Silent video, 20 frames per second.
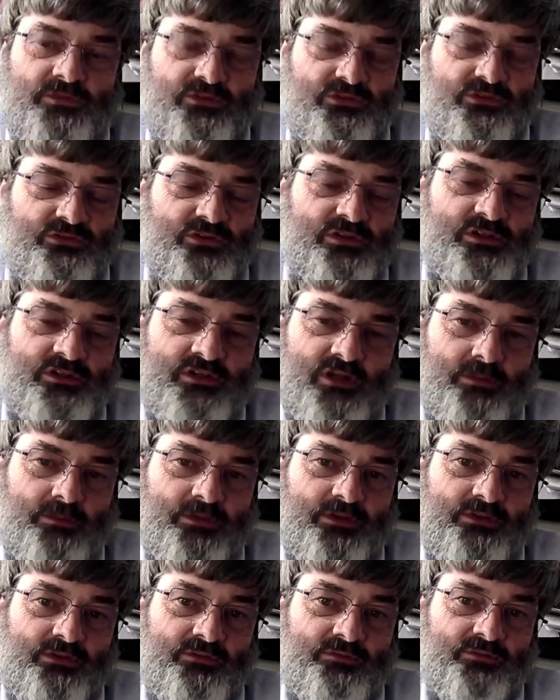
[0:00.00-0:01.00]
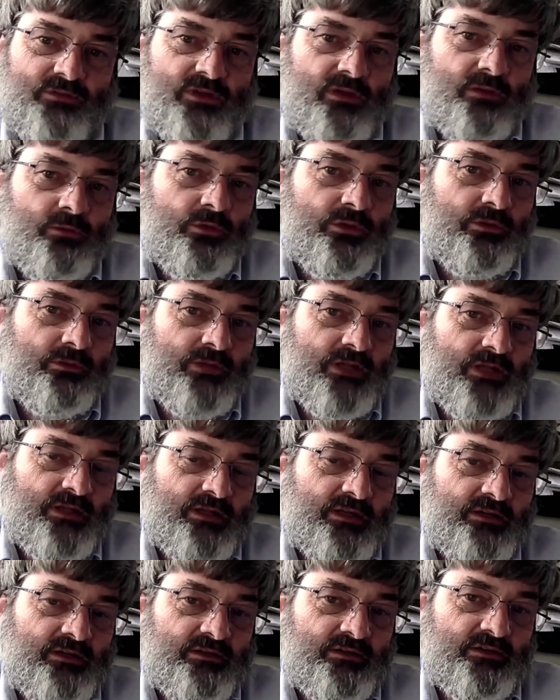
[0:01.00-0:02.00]
construction companies have done with the
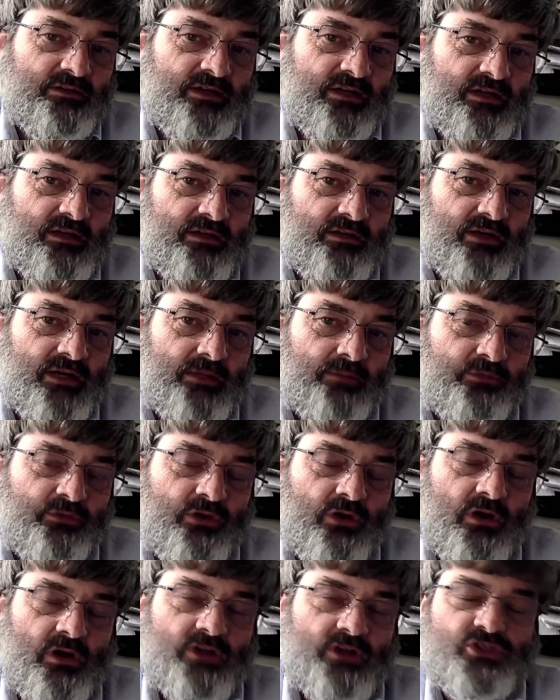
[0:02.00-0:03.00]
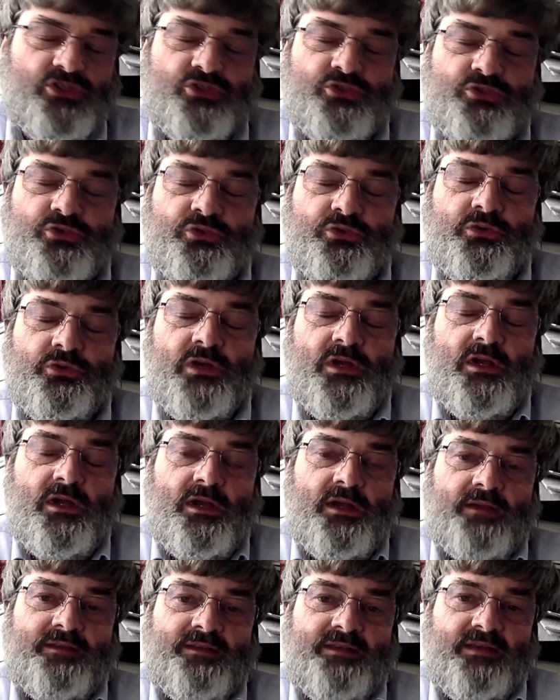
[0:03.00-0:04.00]
blind area diagrams are to
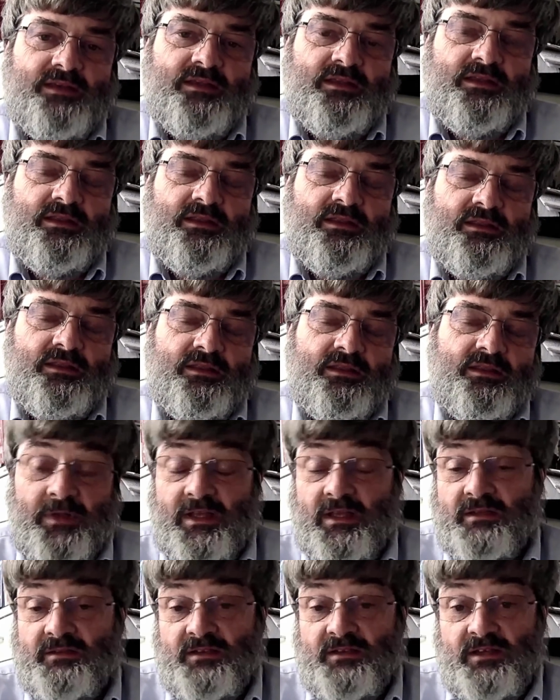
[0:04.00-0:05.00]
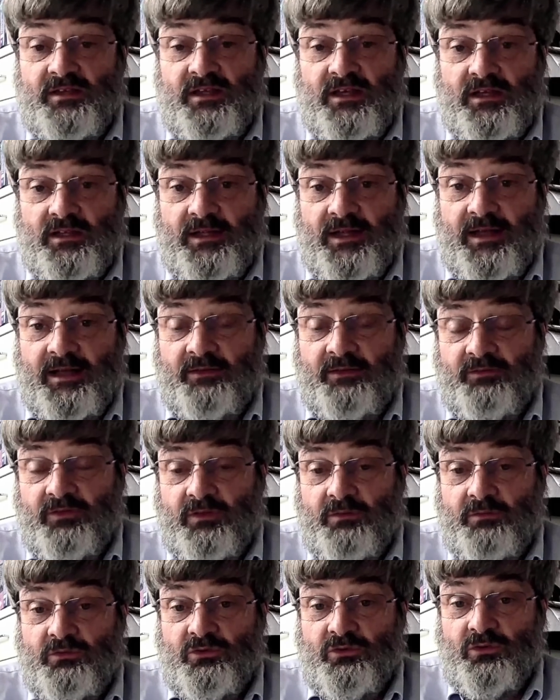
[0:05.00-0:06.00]
take them and make a decal out
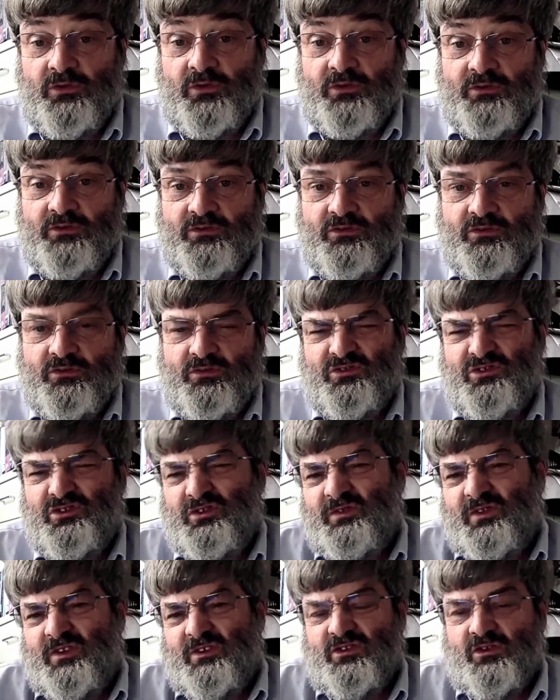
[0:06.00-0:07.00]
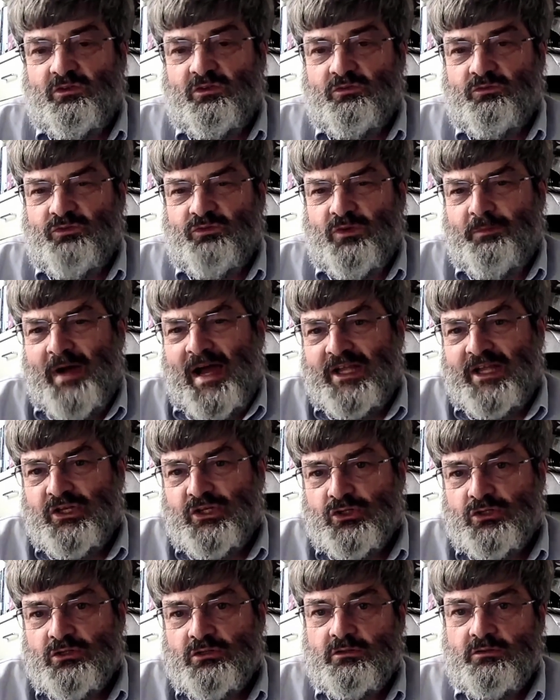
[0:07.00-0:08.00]
of them so it serves as a
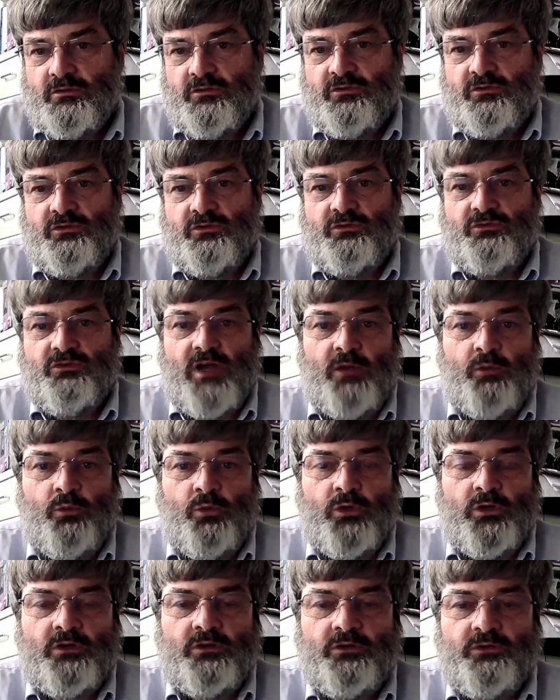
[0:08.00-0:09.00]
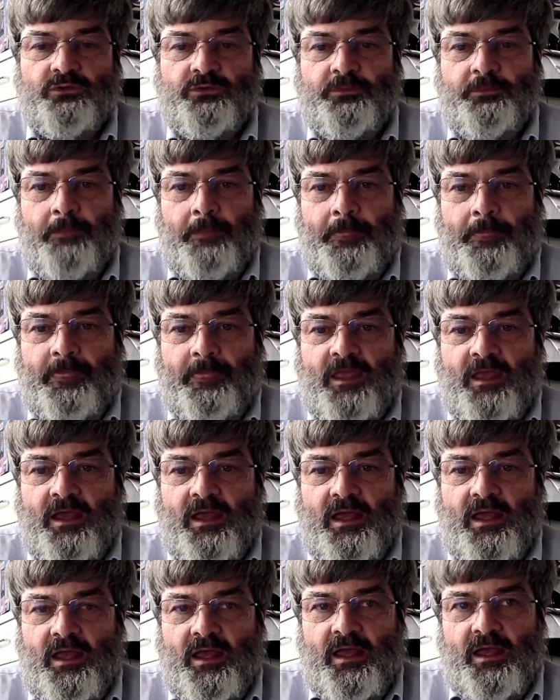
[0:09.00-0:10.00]
reminder to ground workers.
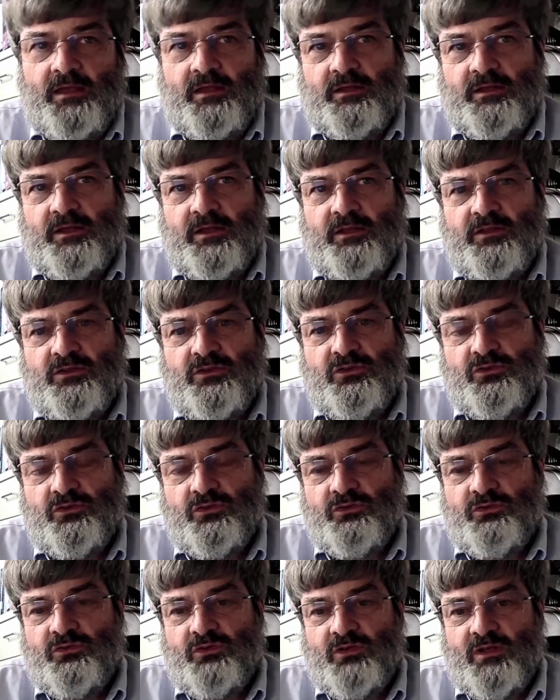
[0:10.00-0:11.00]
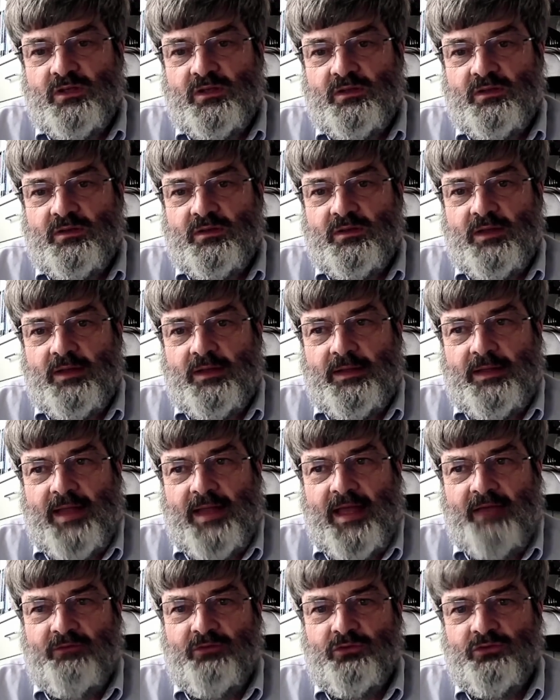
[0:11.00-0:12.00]
And another thing you can do is you can
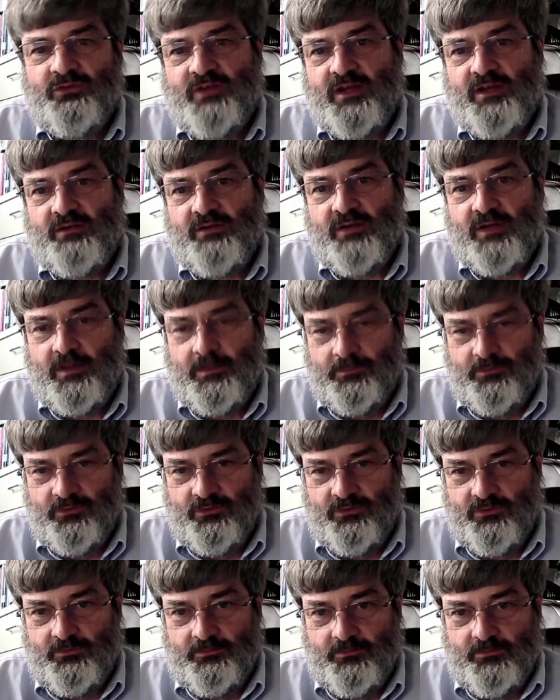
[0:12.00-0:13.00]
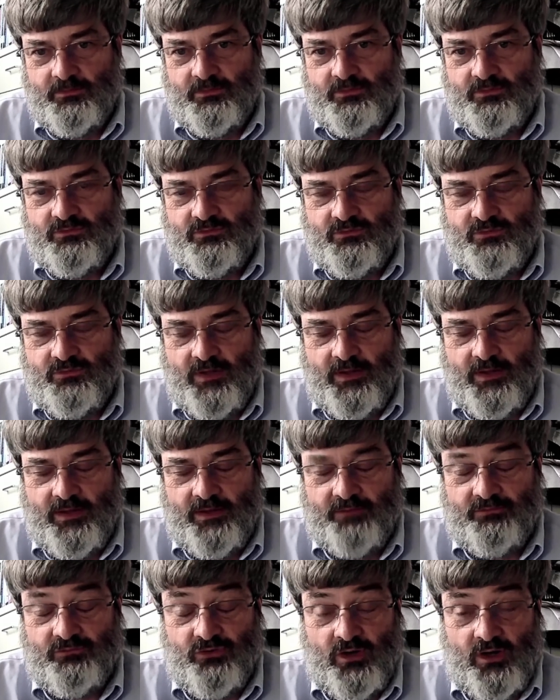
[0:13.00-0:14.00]
have those diagrams
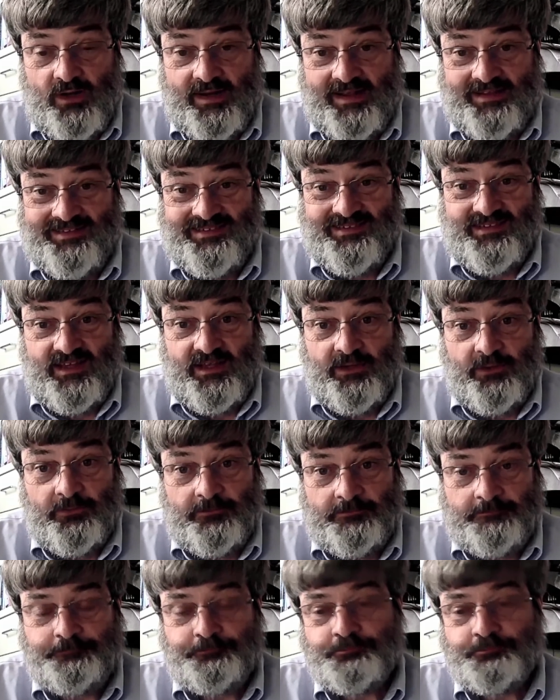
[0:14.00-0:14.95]
uh, drawn at scale